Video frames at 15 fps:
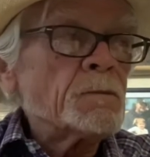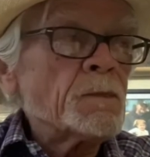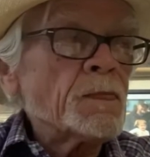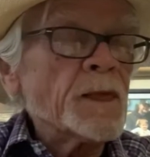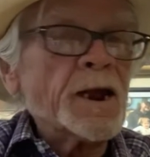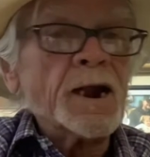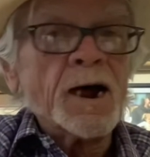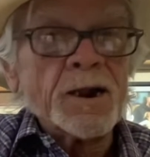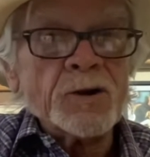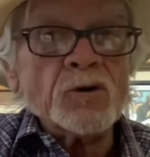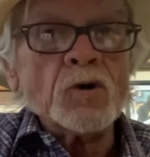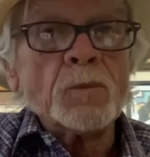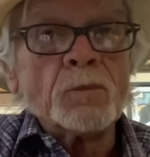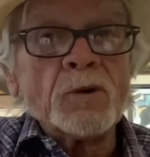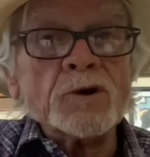And I do
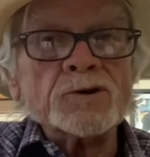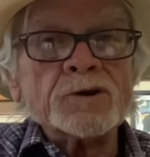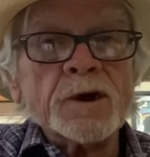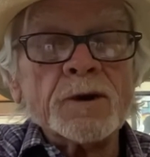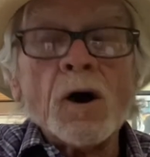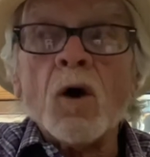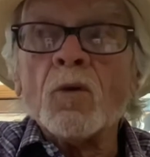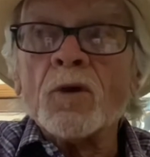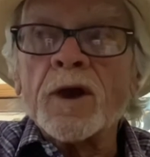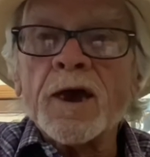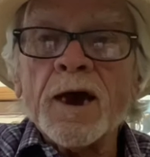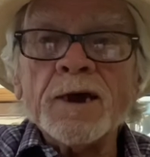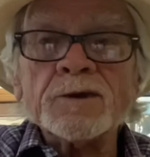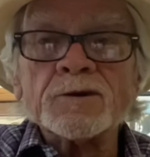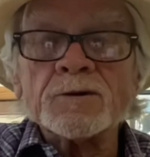appreciate. Oh, the
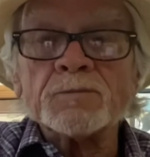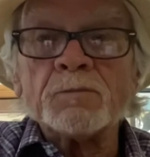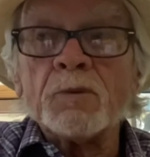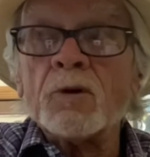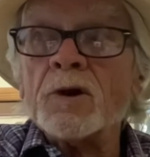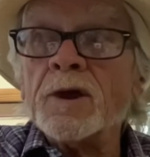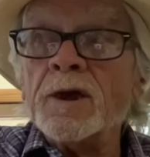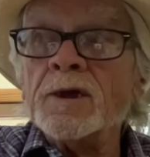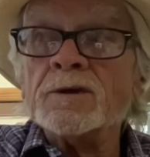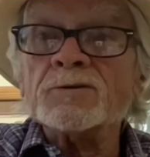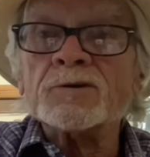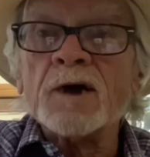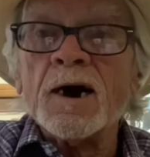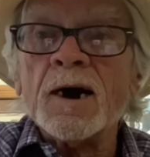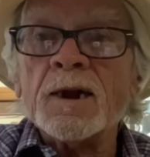case is pretty
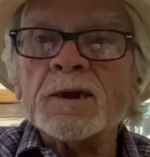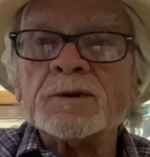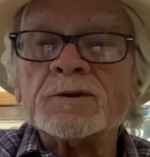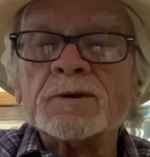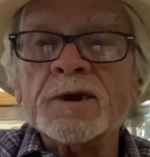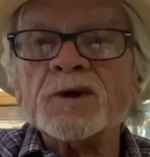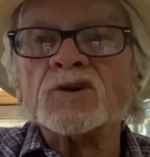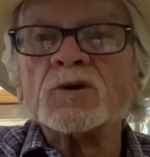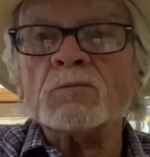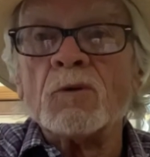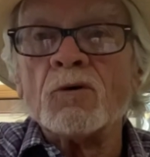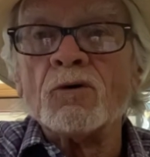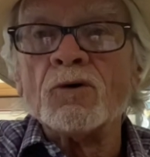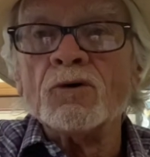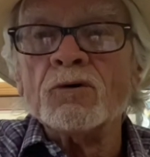inside. It's a
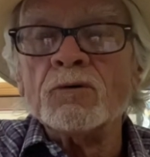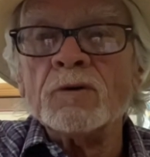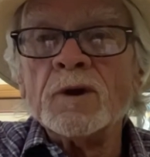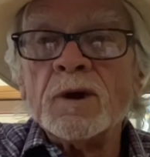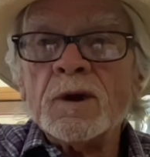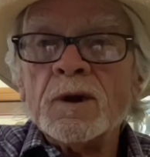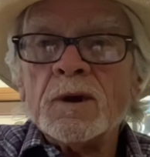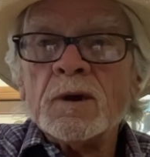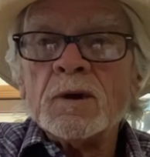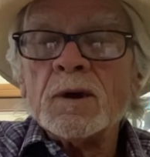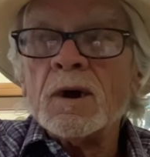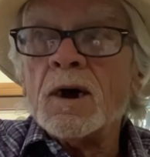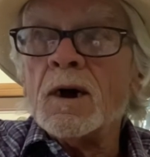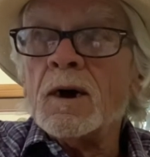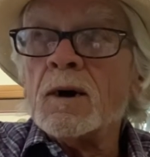maroon,
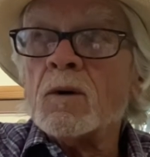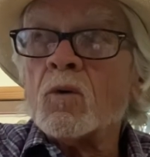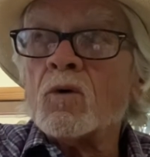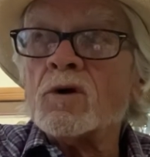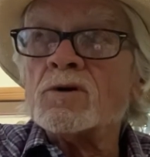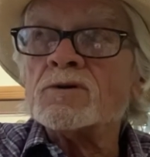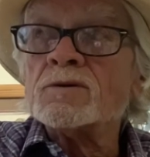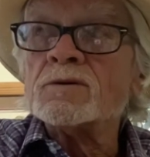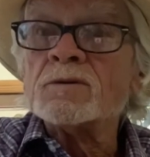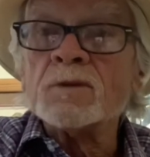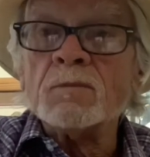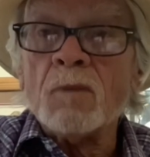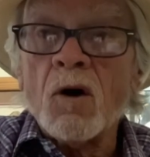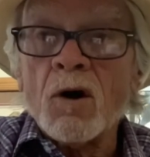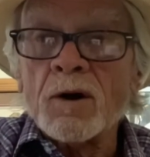whereas the
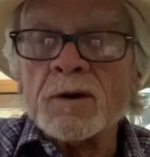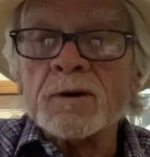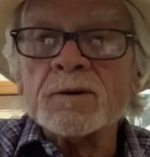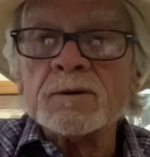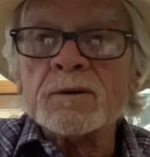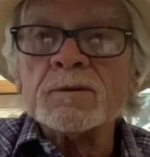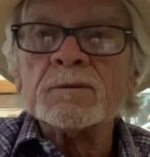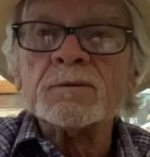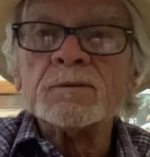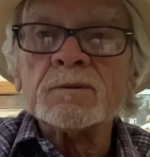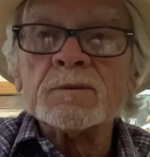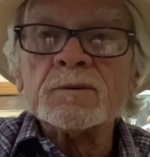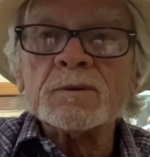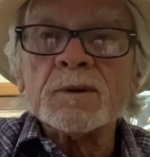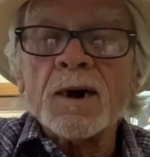Martin
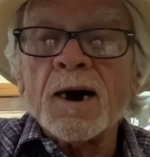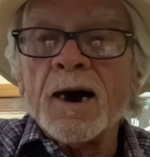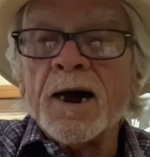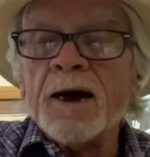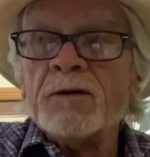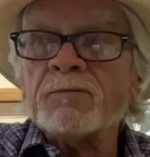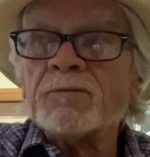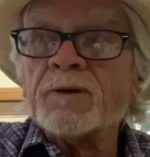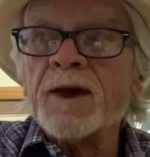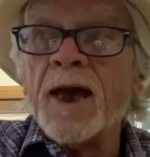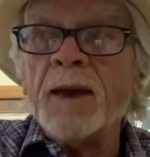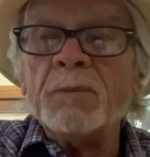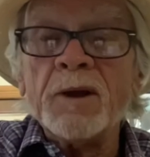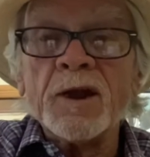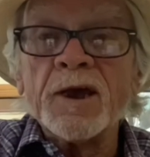I have
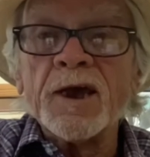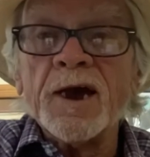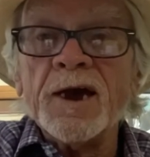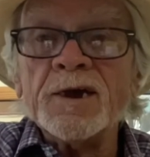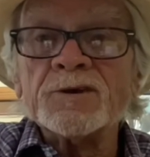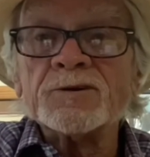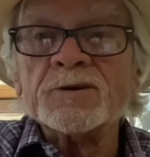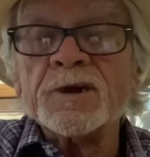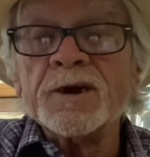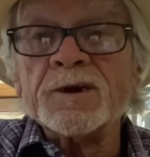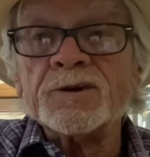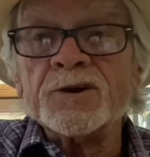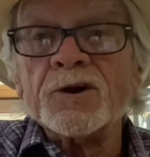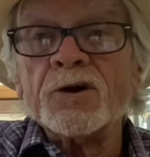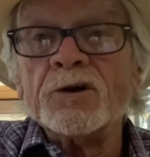came in a case and the
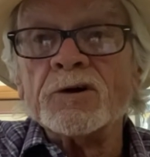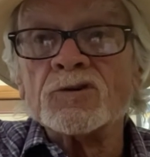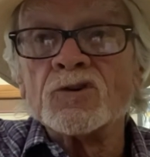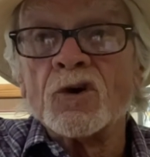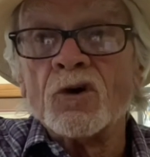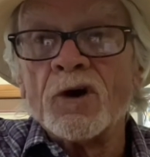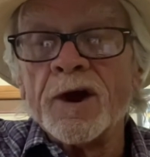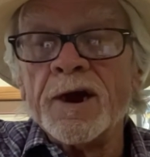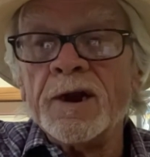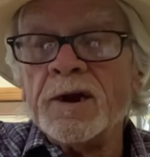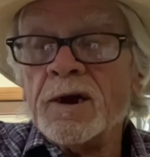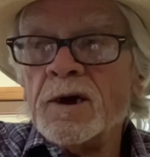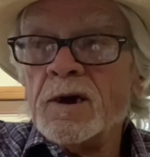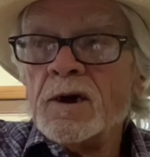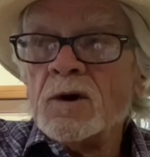interior is green,
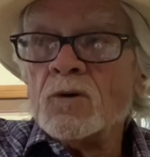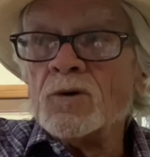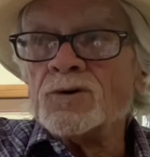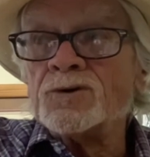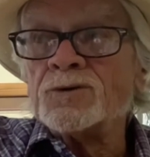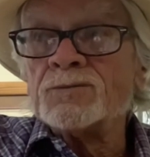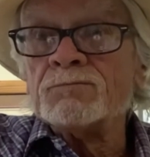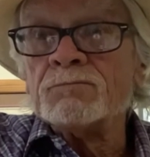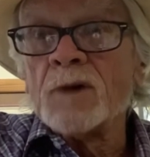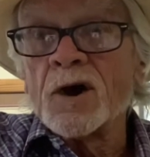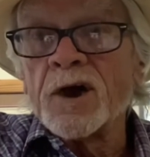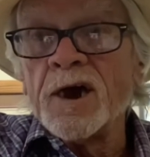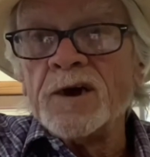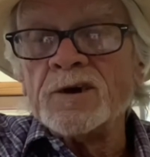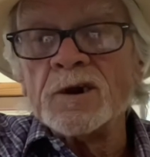which
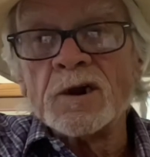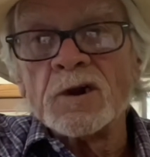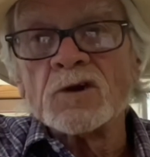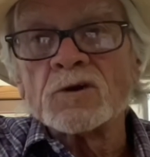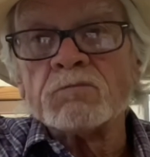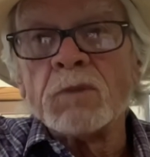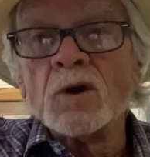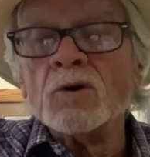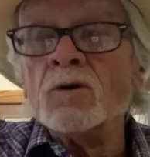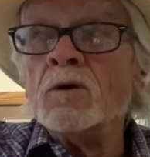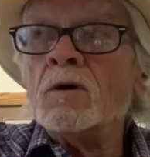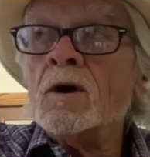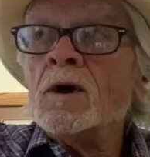occasionally looks blue.